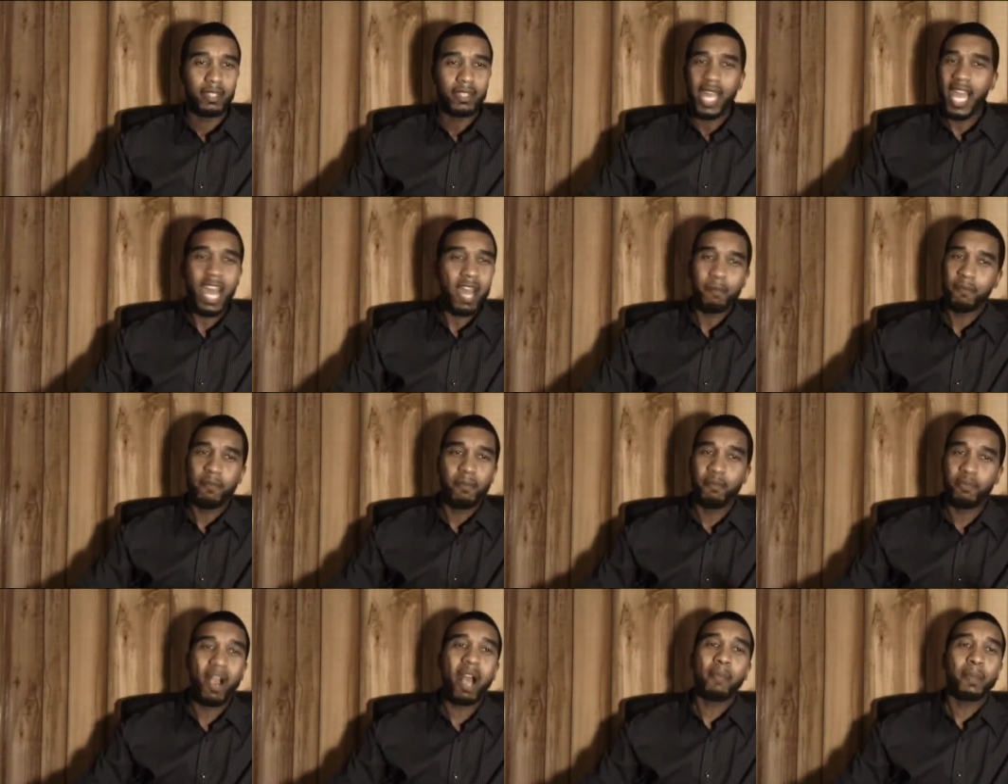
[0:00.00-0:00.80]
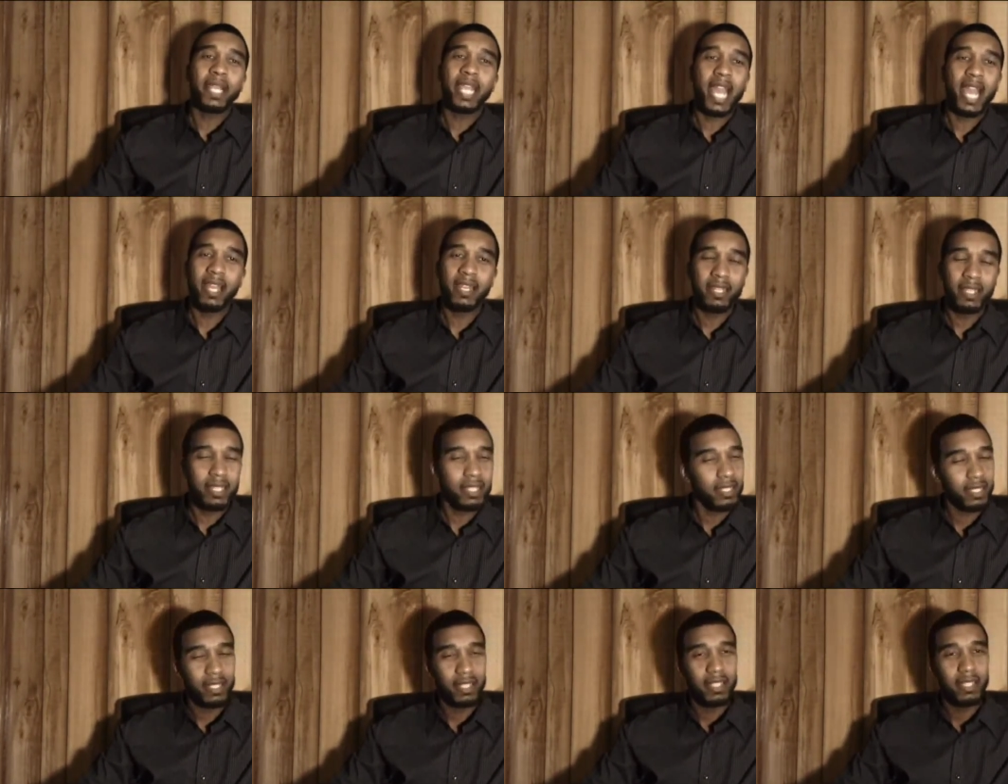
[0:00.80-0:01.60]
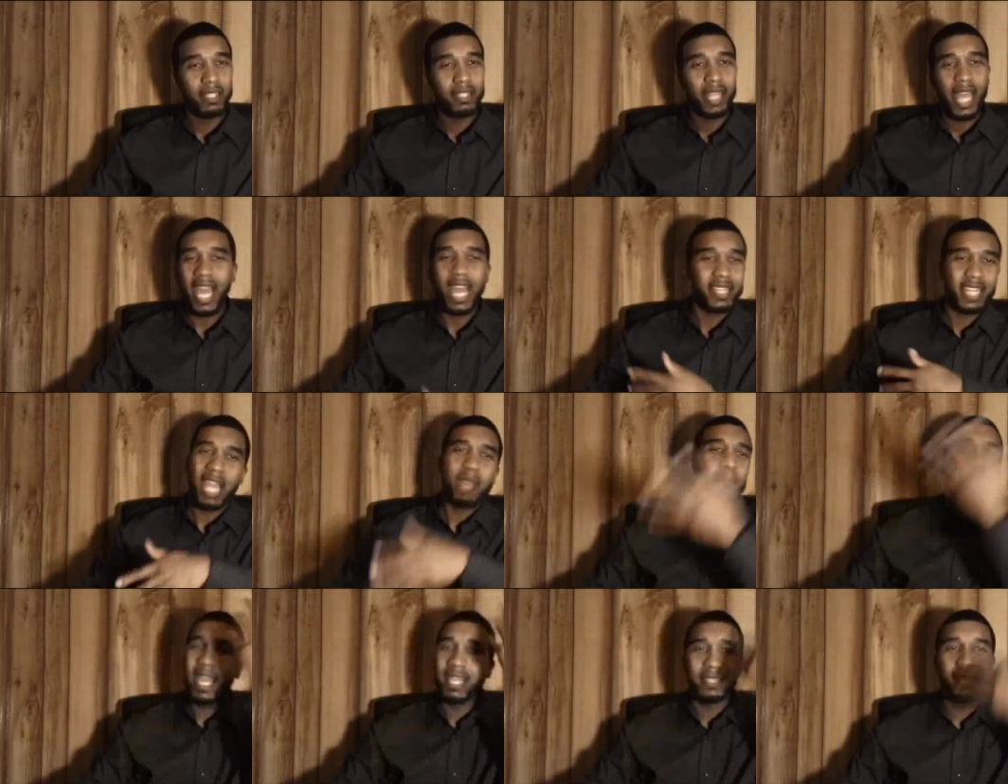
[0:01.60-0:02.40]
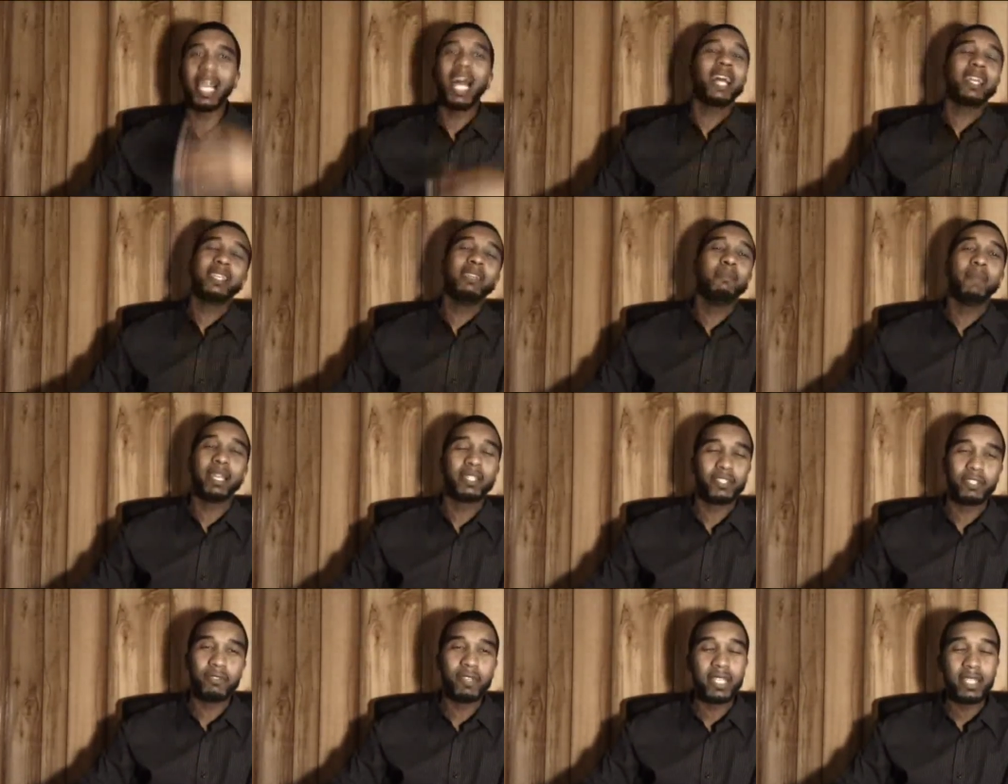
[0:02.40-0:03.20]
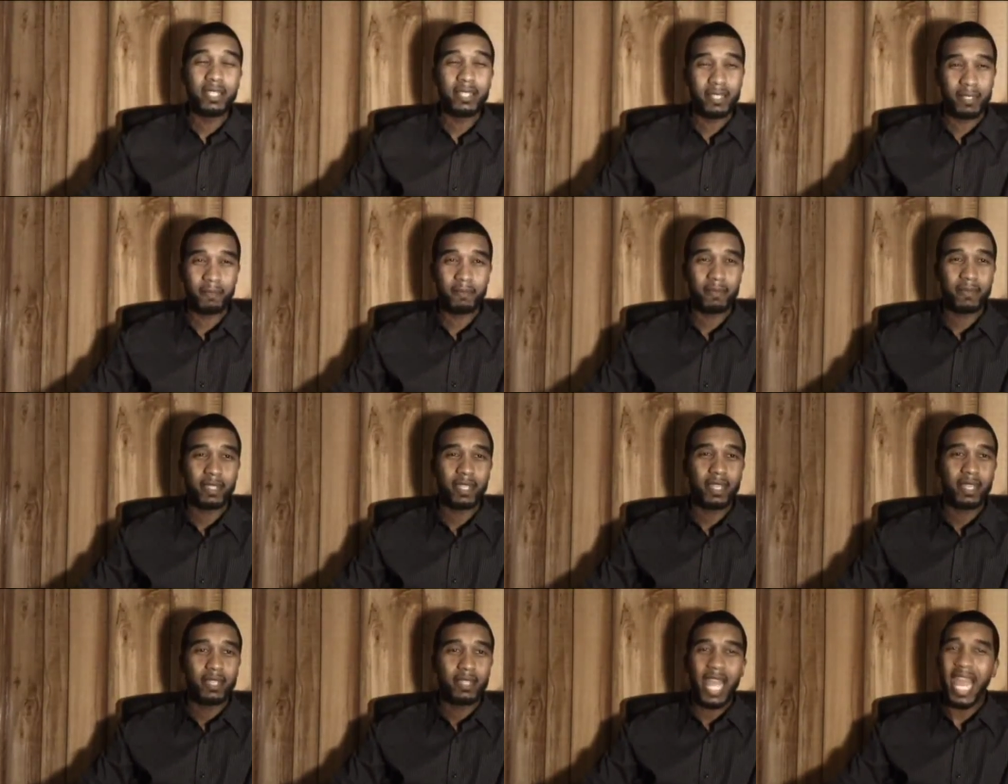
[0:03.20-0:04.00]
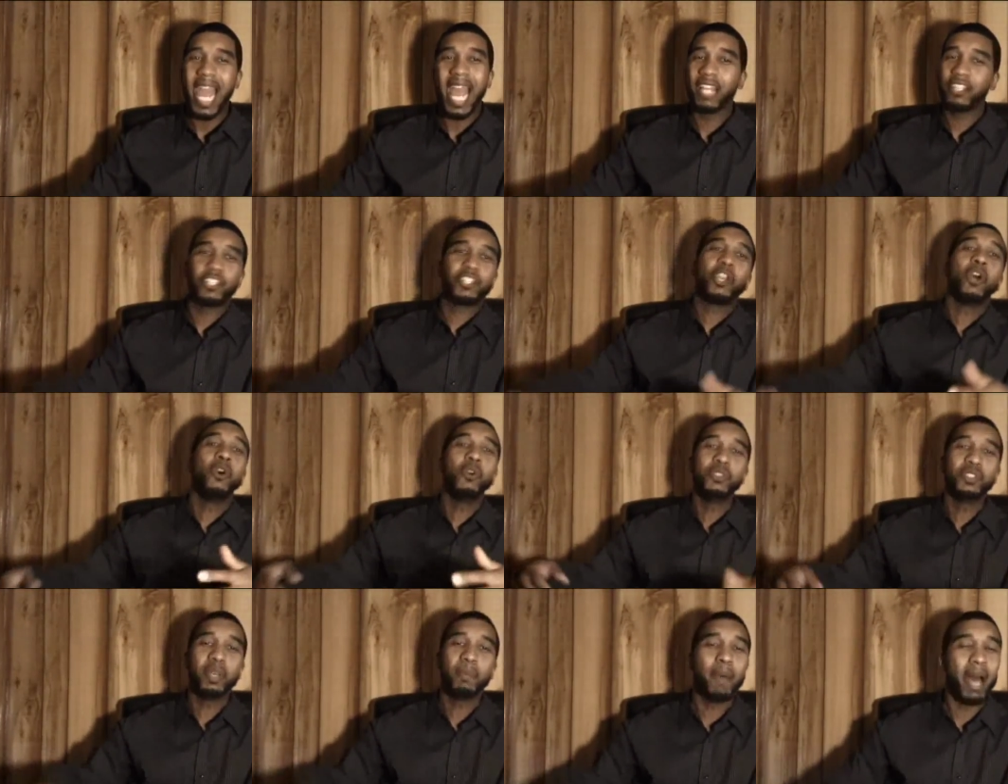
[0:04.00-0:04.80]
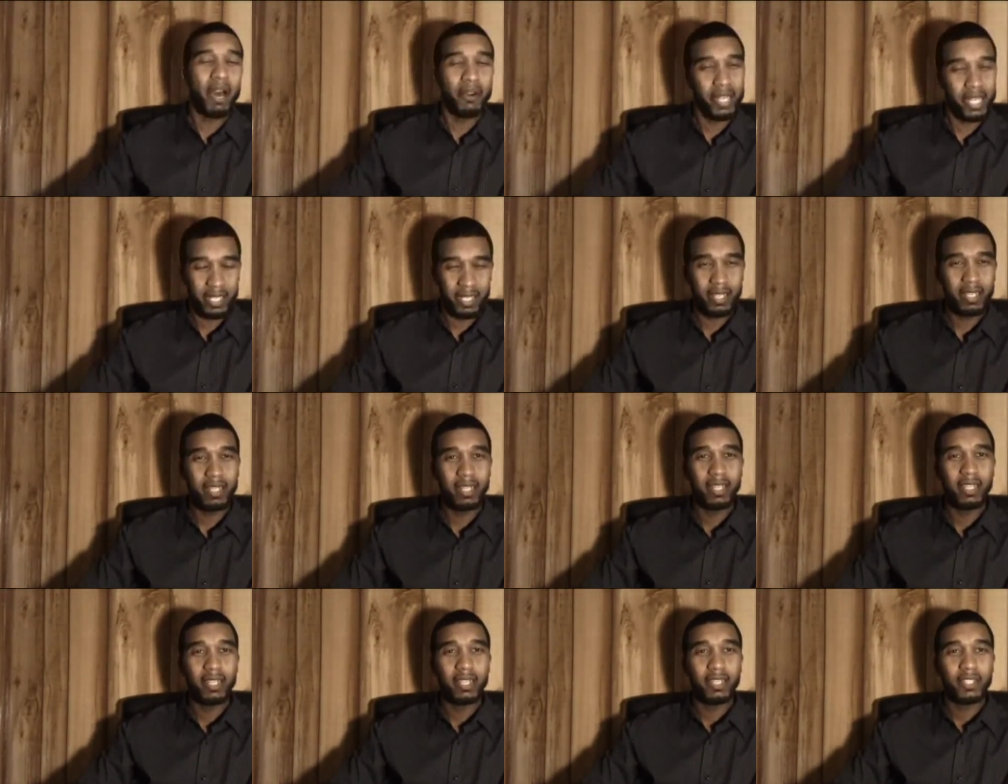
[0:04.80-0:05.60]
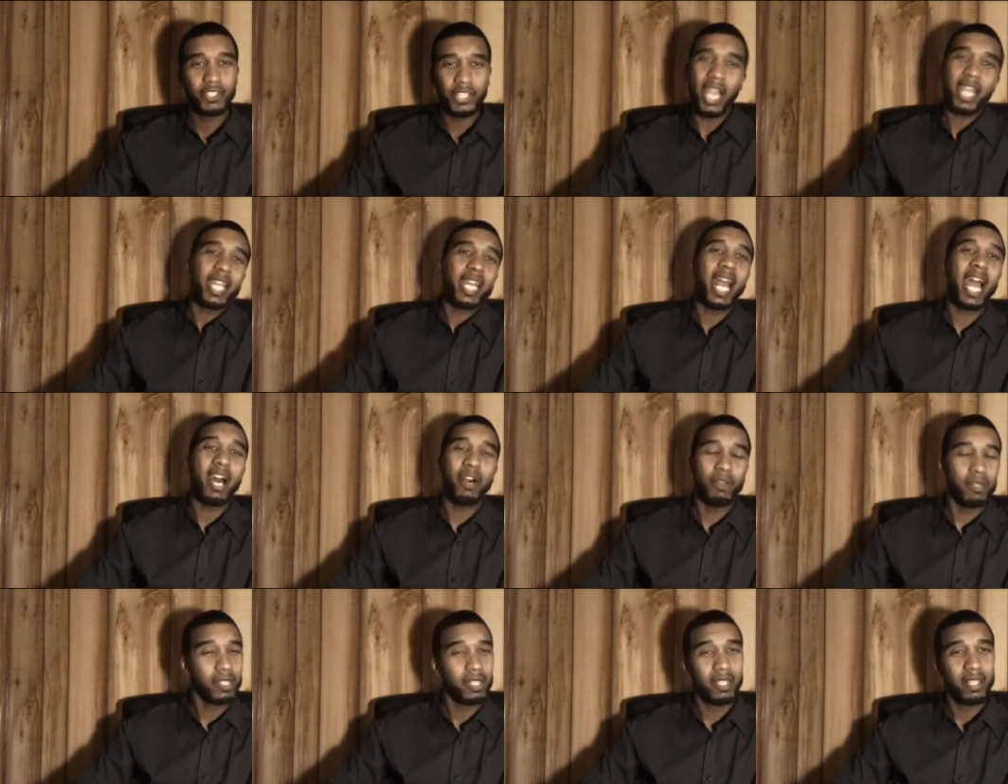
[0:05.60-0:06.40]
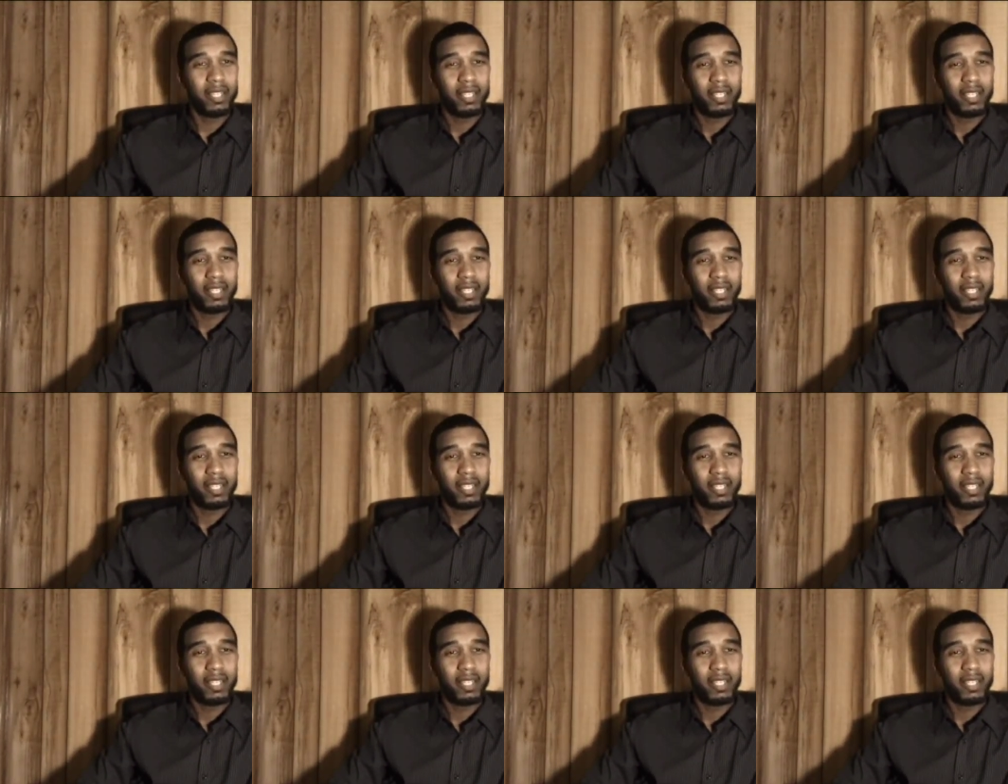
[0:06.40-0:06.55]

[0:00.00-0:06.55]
They had propaganda. They made documentaries. They had shows about it. Check it out.